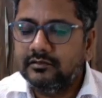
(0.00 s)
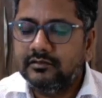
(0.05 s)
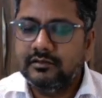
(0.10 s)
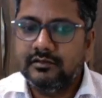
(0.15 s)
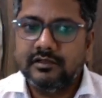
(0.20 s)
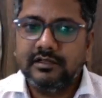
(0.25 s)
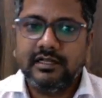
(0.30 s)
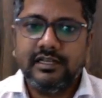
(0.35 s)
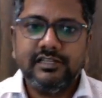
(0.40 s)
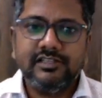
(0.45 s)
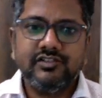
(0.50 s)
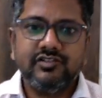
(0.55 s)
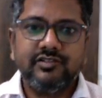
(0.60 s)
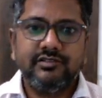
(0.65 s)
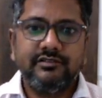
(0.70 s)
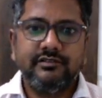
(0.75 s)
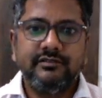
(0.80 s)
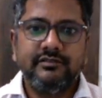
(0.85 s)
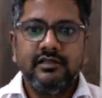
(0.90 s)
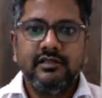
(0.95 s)
Right?
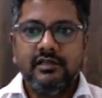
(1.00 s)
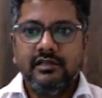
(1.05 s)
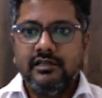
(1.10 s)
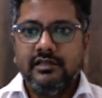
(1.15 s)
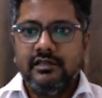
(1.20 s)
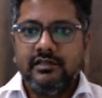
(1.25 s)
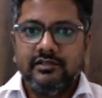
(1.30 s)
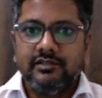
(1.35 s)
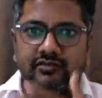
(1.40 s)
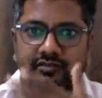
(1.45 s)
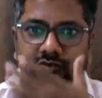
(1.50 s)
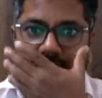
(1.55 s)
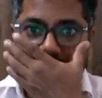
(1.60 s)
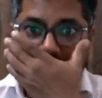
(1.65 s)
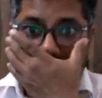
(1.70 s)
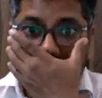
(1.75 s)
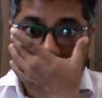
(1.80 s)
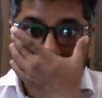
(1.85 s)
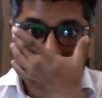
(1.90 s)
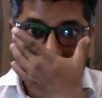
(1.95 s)

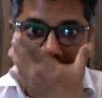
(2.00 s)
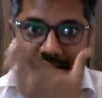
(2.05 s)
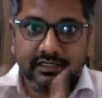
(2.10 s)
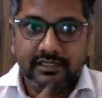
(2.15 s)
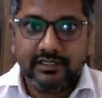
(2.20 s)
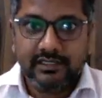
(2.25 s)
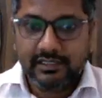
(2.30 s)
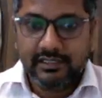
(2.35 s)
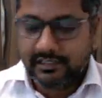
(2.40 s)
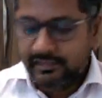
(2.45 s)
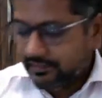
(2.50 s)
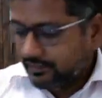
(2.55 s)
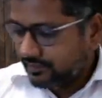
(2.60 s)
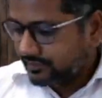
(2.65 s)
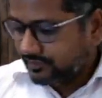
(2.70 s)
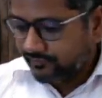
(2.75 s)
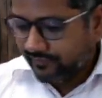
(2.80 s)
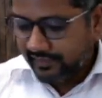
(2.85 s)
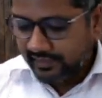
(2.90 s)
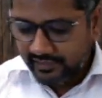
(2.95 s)
So in this
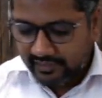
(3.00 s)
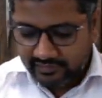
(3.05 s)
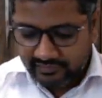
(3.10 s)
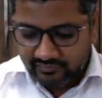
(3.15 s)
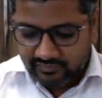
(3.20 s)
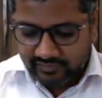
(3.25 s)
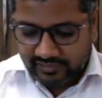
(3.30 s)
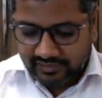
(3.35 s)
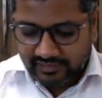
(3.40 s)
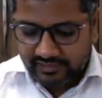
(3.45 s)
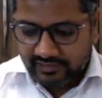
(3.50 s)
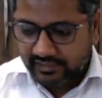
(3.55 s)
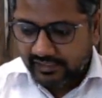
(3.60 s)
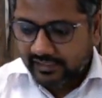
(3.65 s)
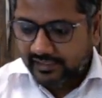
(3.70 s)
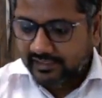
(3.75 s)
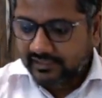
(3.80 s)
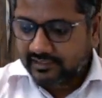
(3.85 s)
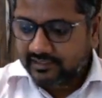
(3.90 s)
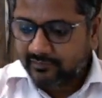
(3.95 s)
way you can
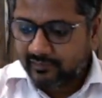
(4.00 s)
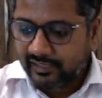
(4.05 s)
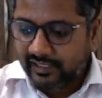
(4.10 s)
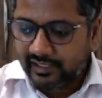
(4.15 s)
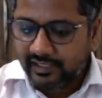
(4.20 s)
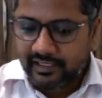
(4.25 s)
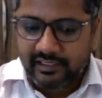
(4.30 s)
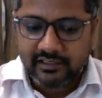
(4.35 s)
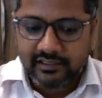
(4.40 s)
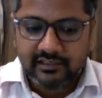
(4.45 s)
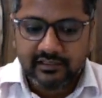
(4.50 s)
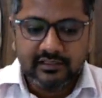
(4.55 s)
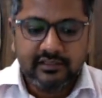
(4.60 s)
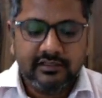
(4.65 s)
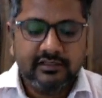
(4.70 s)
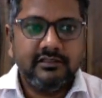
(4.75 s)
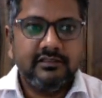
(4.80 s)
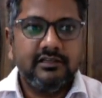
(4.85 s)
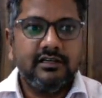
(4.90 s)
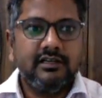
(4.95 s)
explain
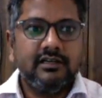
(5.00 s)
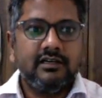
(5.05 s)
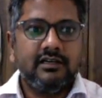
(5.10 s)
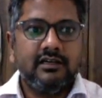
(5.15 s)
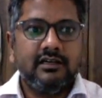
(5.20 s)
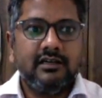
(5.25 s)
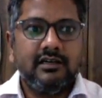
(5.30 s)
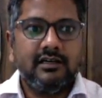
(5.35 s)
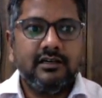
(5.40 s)
the